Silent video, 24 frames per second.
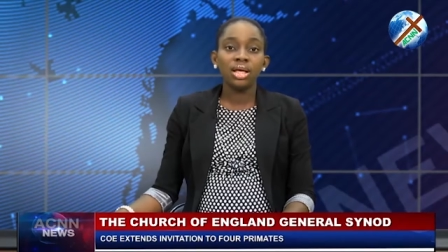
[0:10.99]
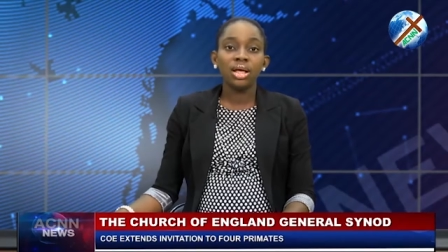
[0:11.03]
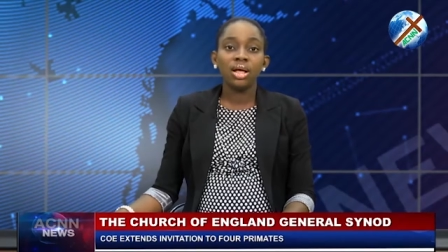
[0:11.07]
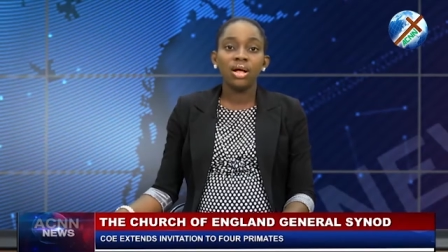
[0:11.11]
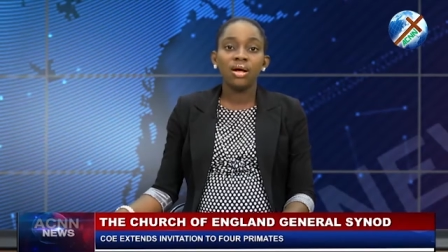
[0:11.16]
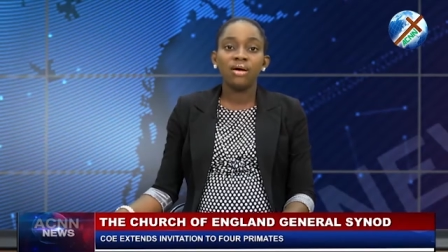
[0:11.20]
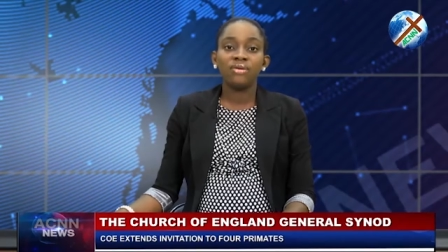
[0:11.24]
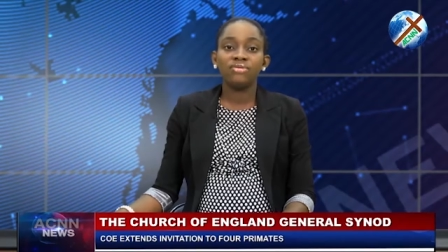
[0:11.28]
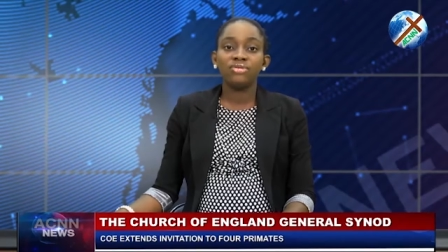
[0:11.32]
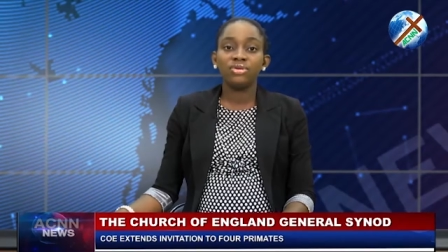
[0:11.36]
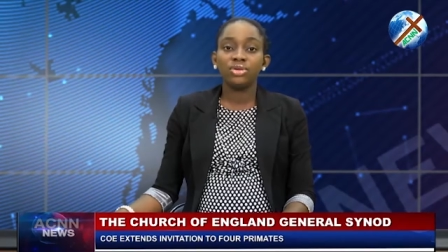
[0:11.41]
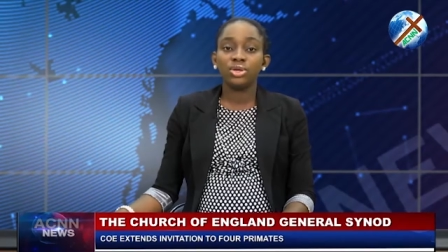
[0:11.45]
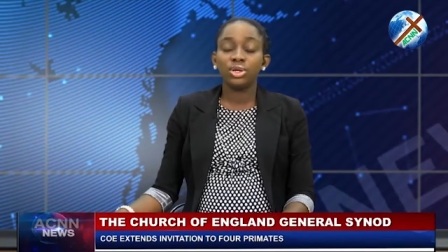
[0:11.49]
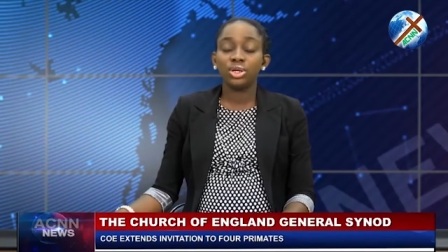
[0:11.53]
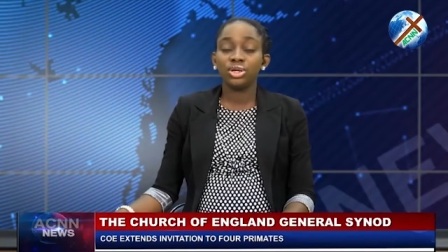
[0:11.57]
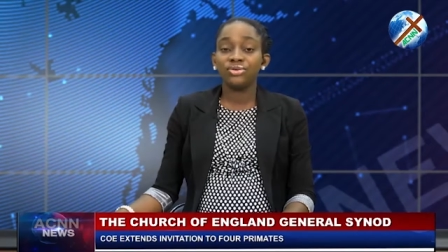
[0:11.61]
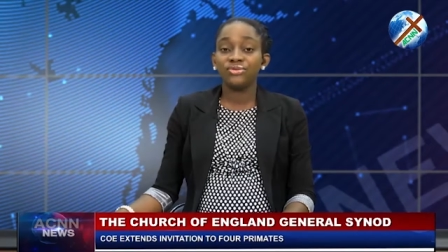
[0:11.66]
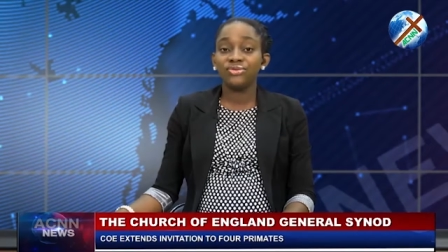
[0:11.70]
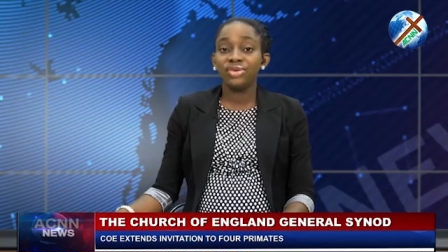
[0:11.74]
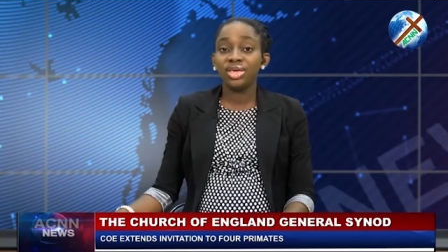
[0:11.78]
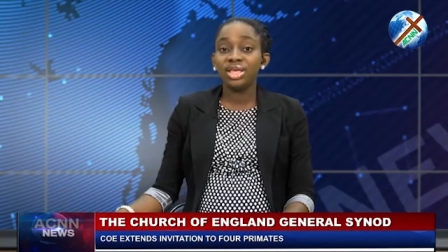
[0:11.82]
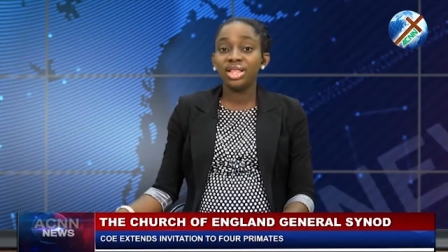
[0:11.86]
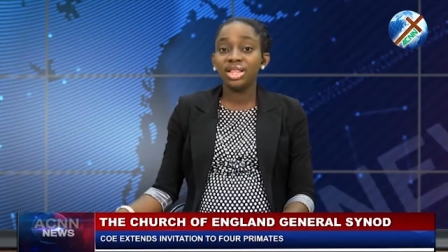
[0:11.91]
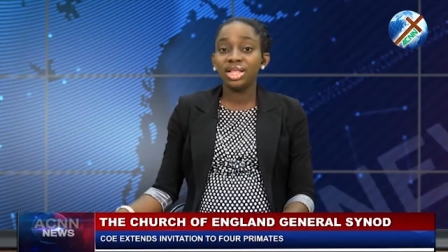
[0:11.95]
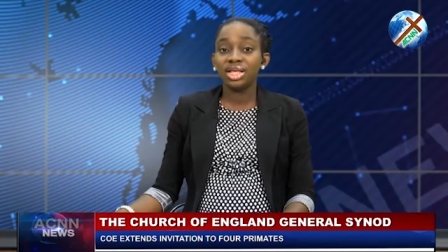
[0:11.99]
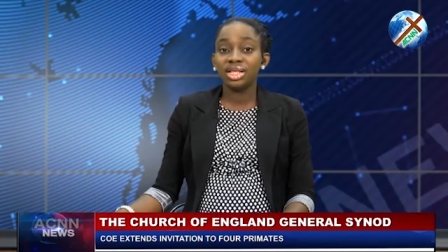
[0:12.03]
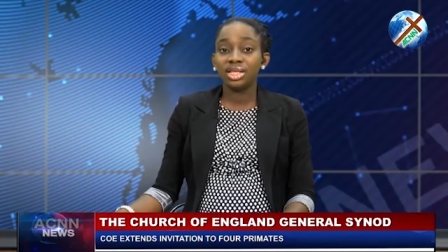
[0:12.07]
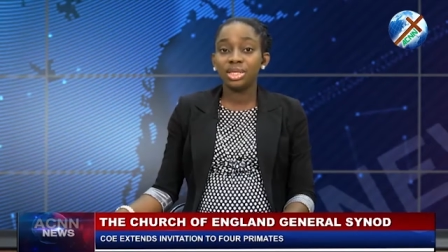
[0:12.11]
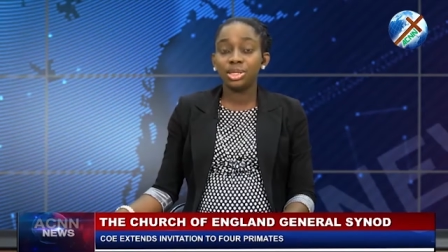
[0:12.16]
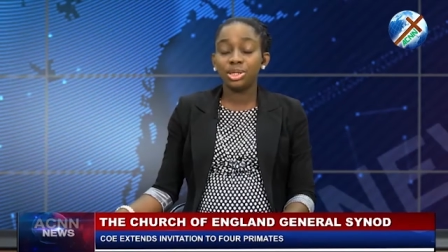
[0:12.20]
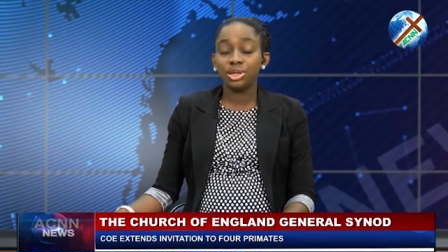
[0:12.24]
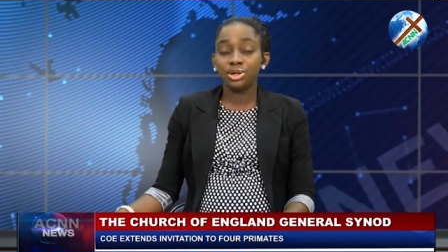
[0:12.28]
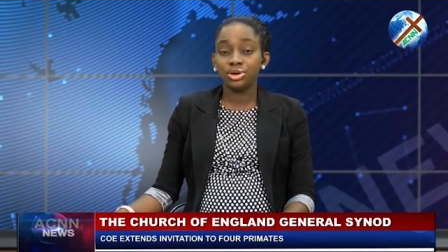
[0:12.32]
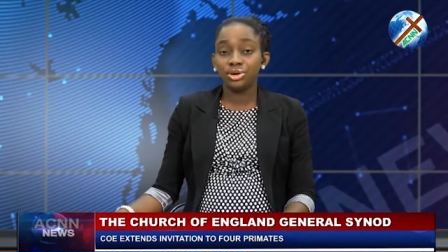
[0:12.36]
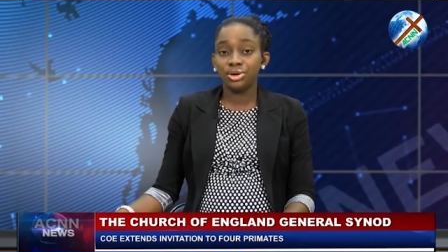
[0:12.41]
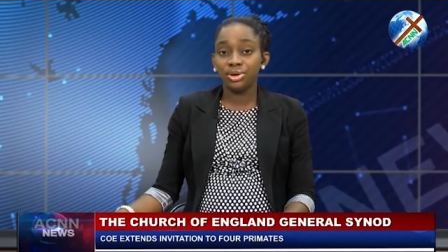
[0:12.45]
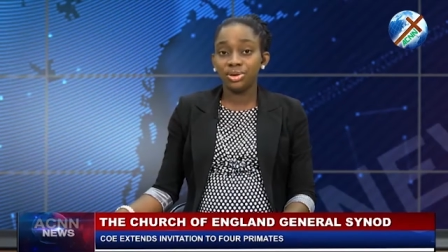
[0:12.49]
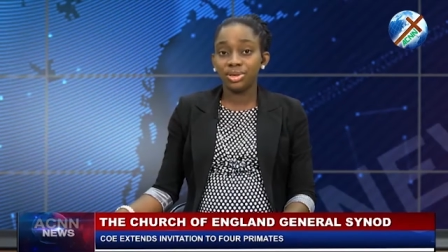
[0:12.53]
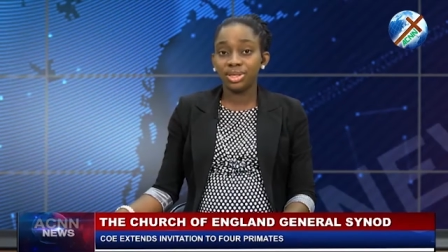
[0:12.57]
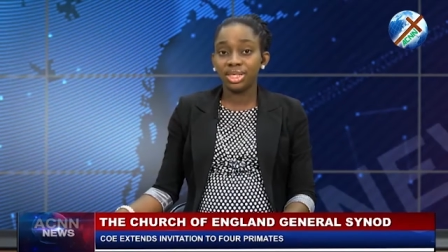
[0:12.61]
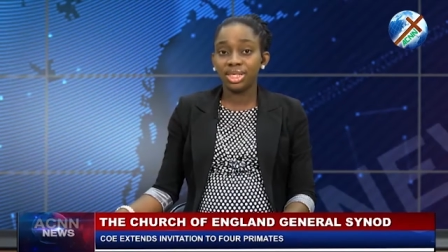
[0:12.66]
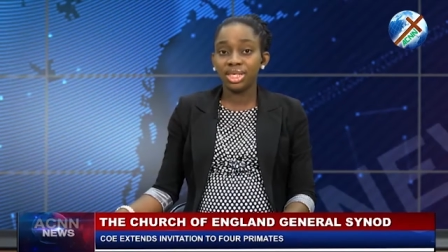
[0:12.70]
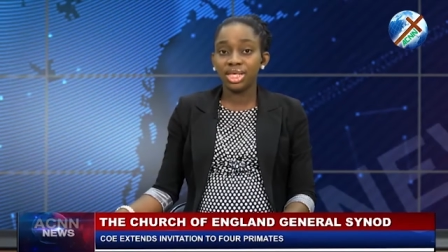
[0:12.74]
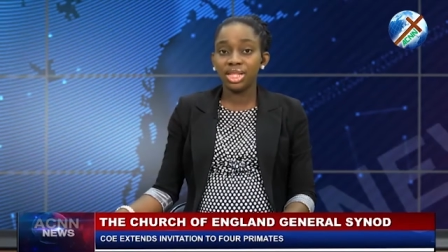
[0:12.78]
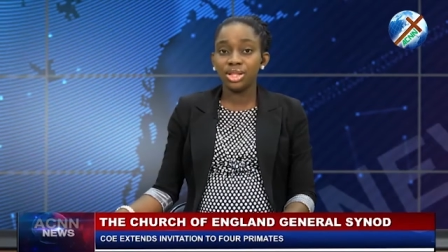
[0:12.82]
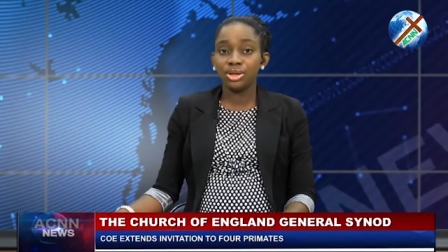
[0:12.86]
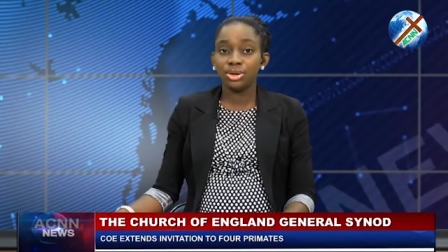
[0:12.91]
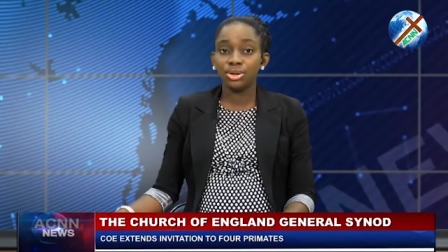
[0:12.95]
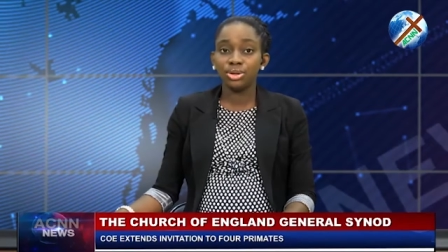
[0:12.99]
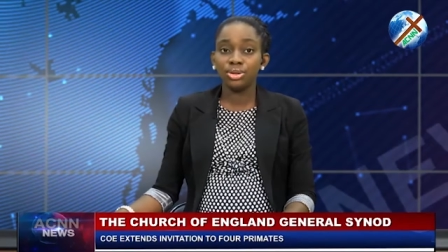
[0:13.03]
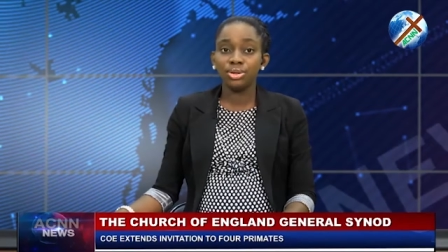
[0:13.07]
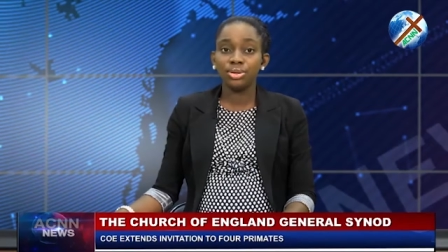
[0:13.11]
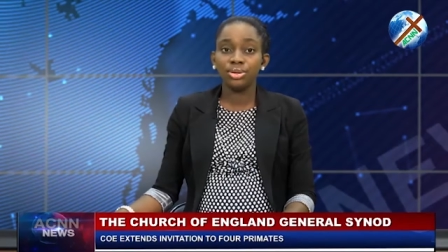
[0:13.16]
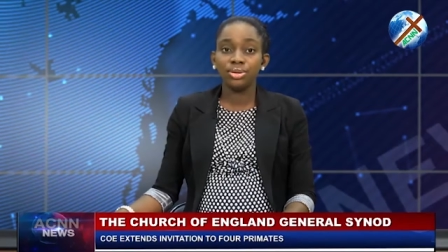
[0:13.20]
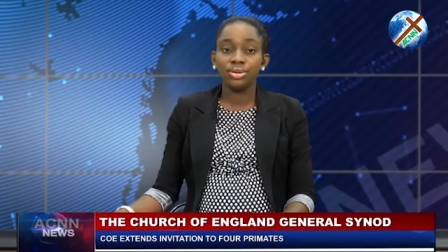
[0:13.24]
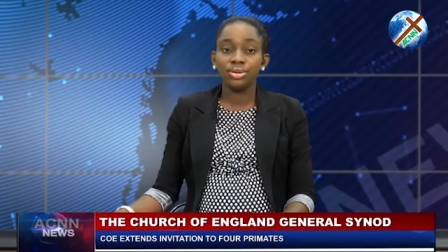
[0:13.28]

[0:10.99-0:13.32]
of the Church of England's General Synod.